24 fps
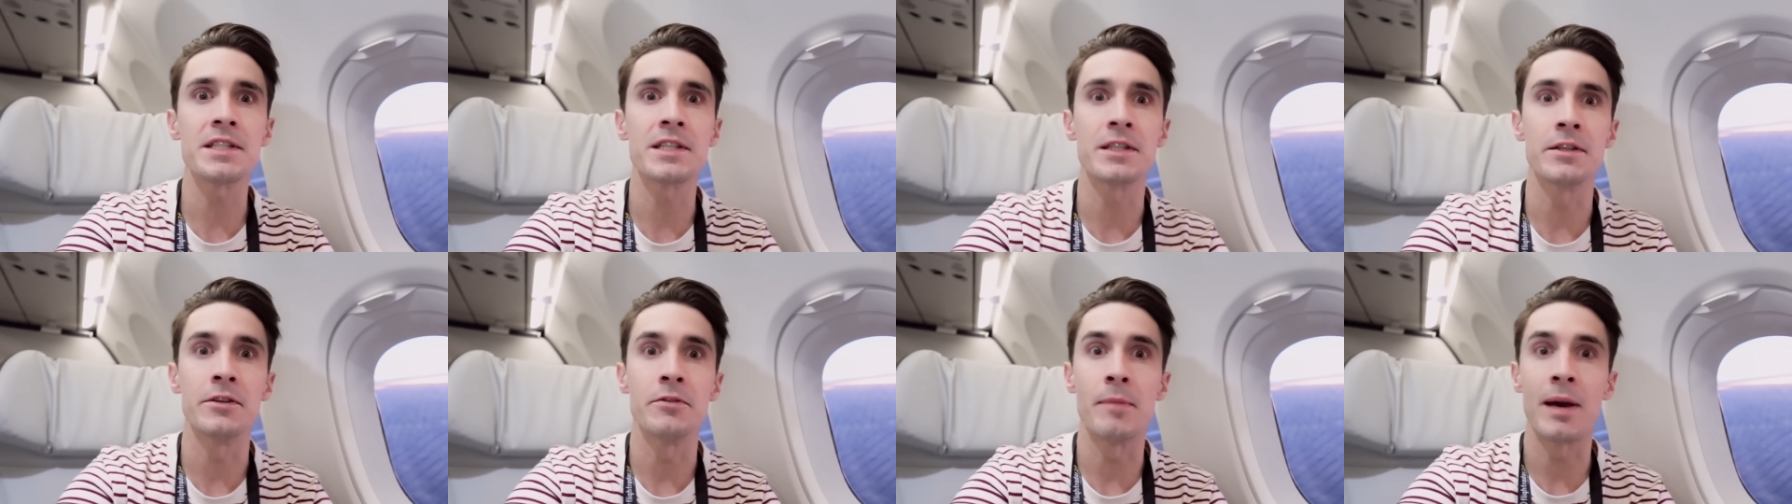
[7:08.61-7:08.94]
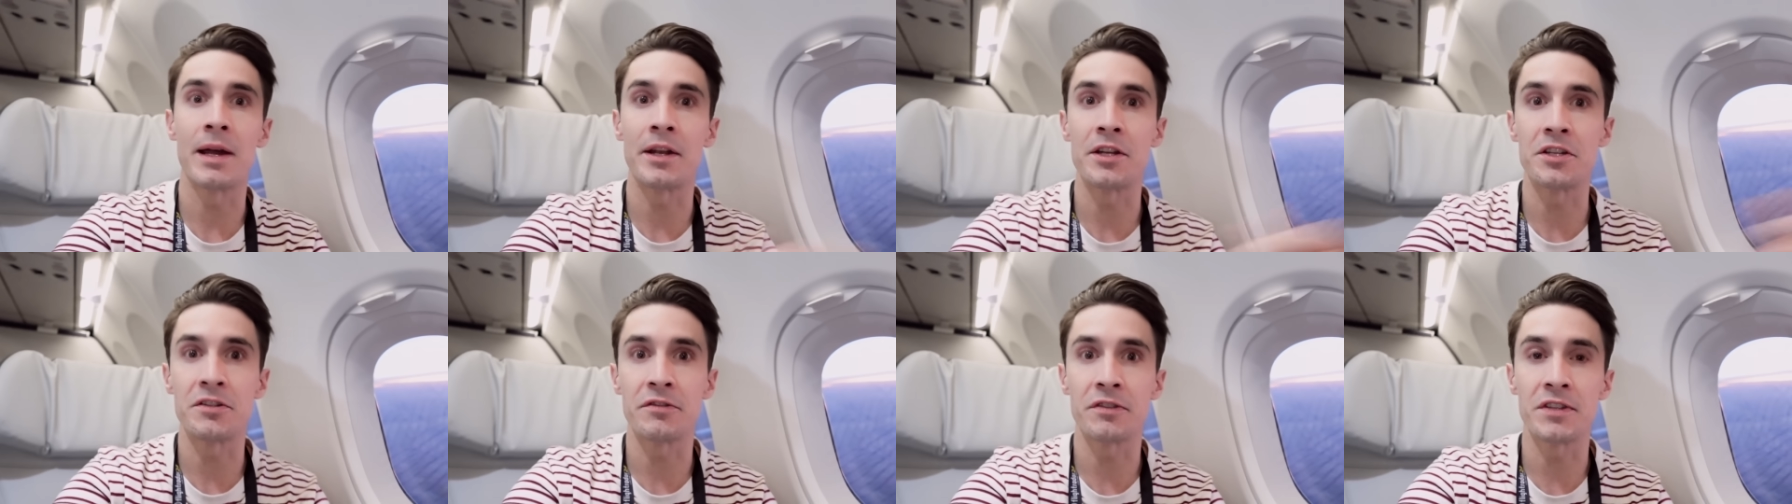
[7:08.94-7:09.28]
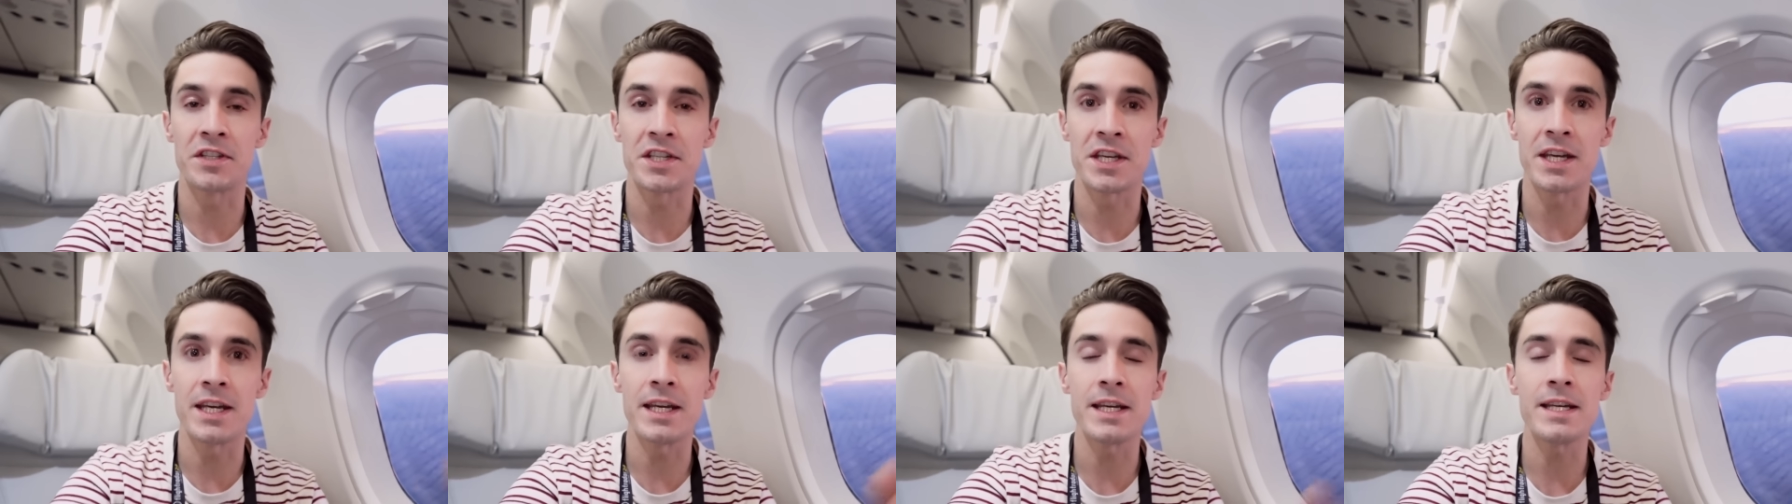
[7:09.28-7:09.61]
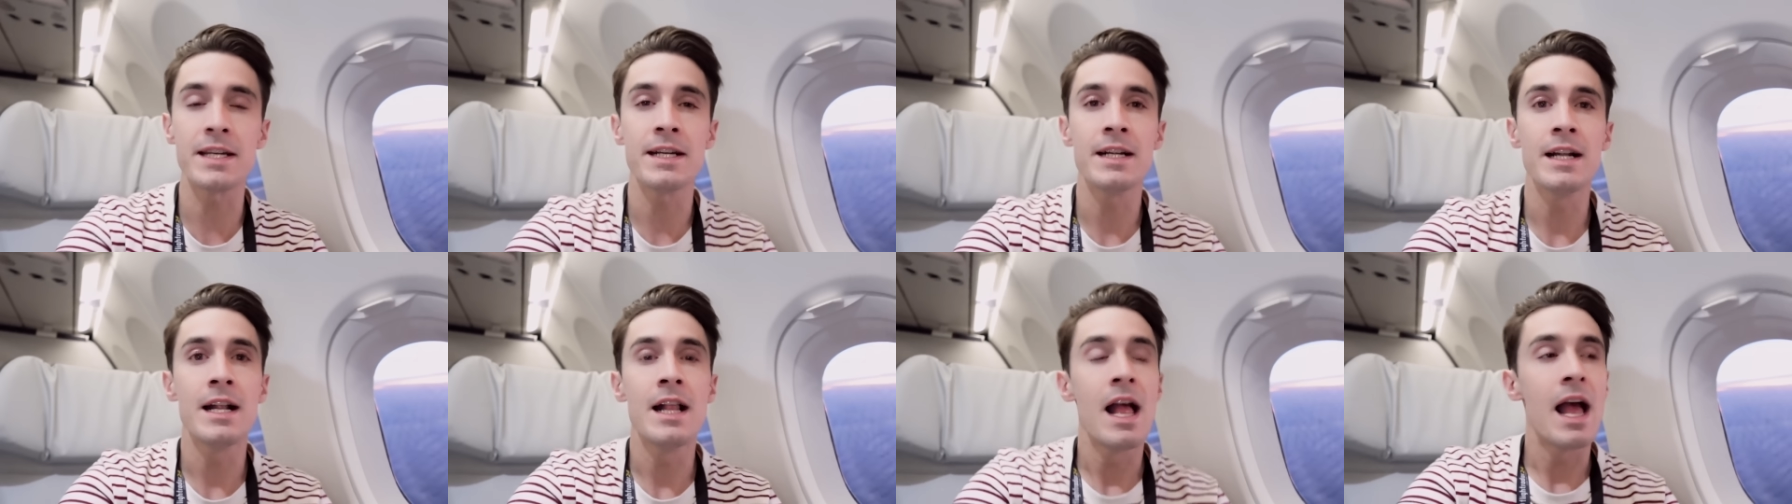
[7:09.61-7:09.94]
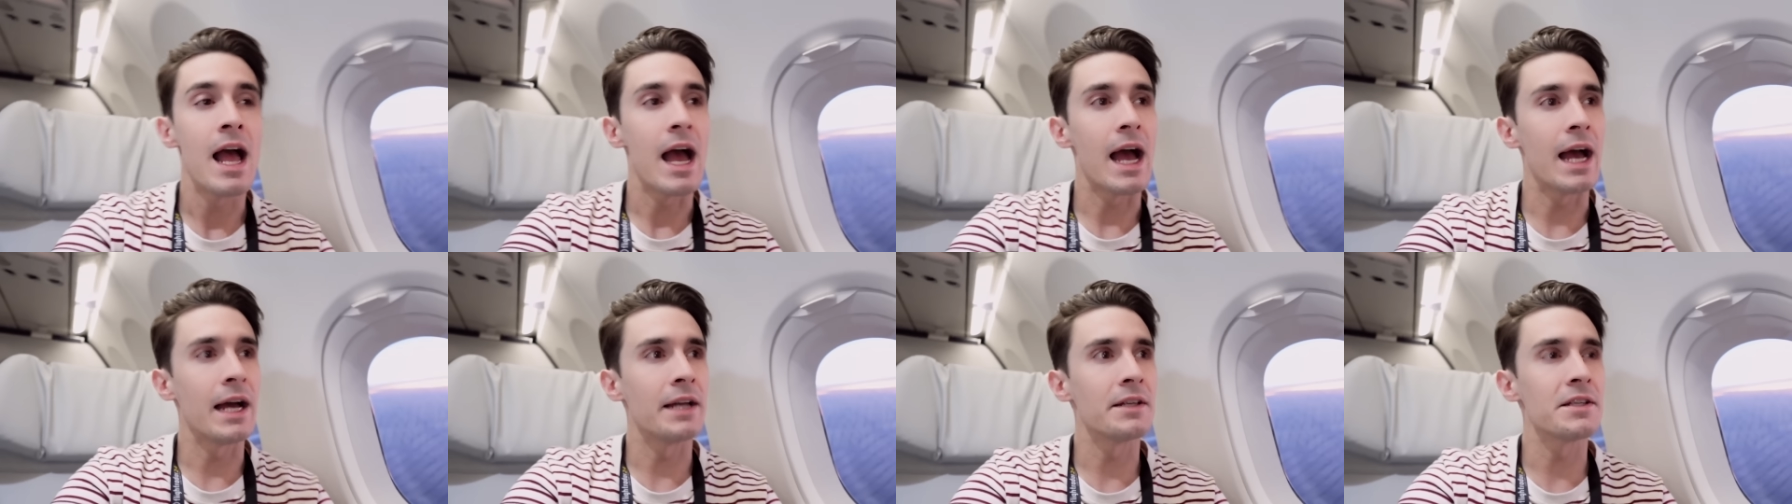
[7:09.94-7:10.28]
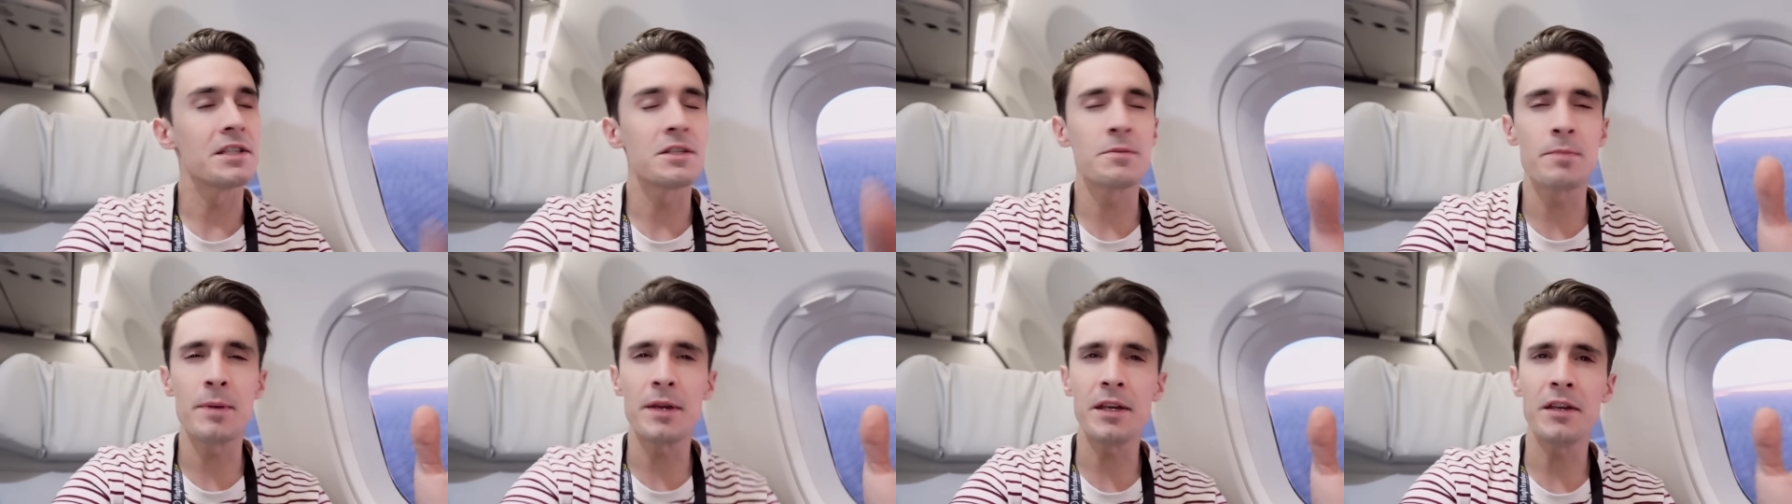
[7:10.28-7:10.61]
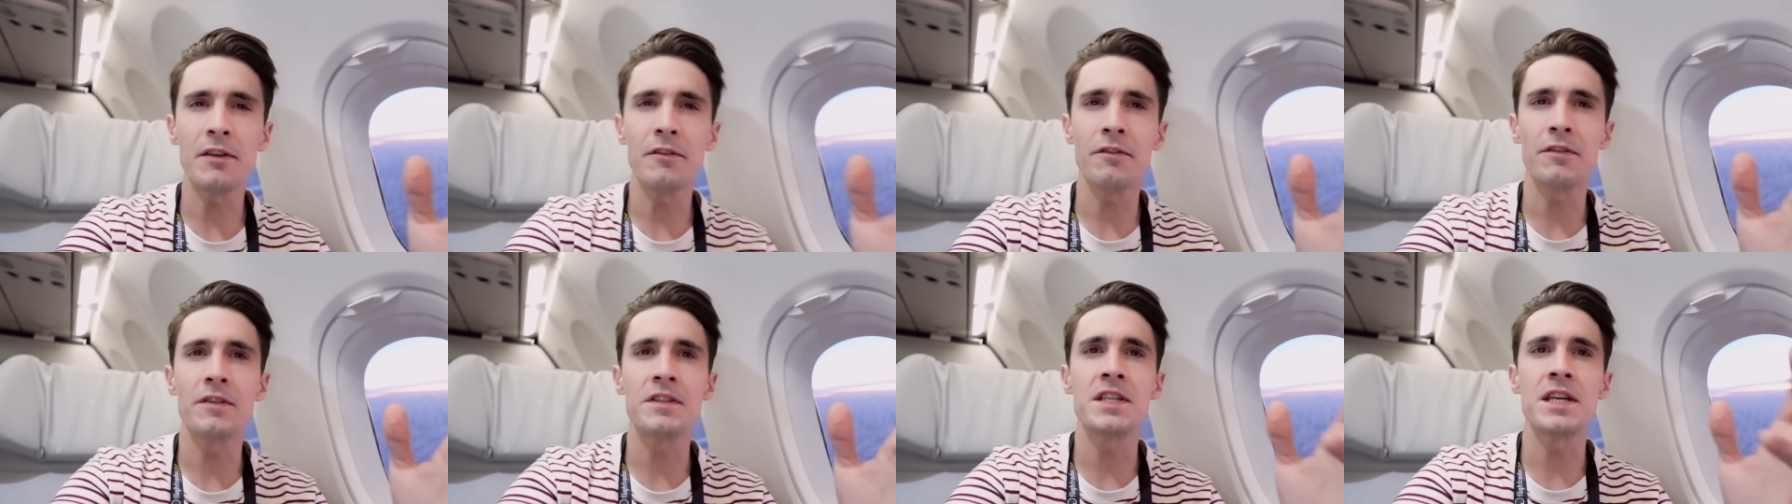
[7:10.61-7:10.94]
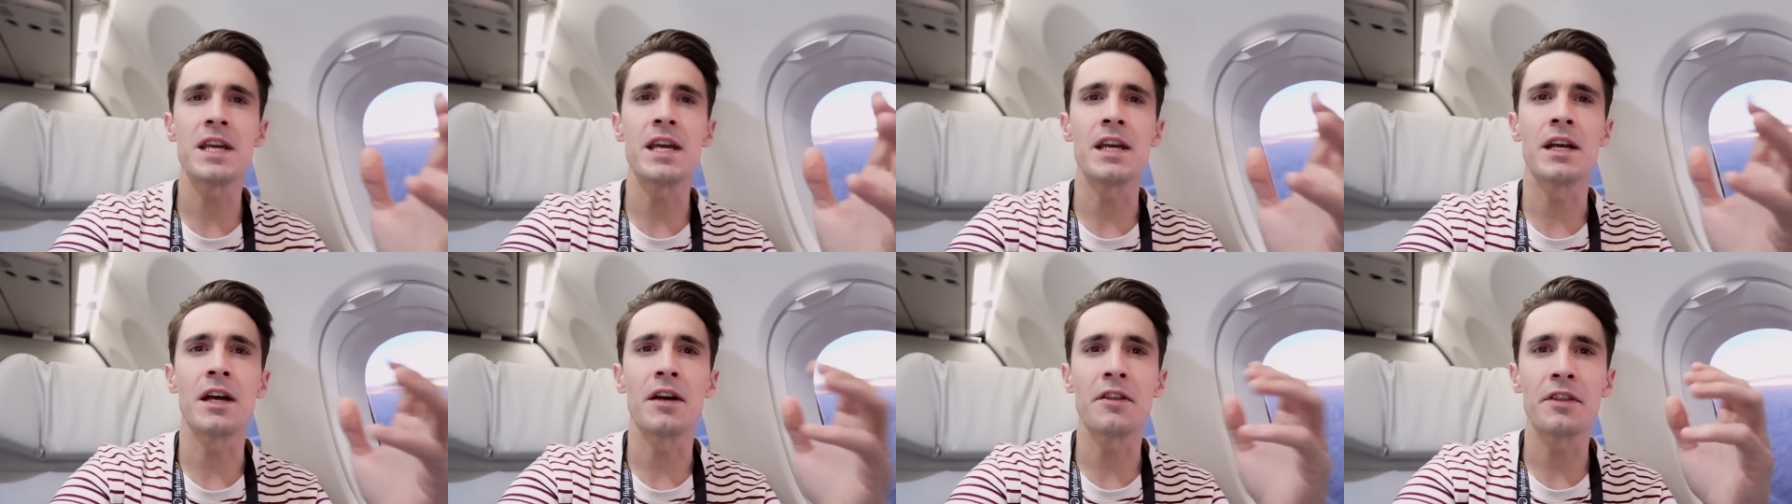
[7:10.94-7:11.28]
to manage fatigue. And speaking of fatigue, I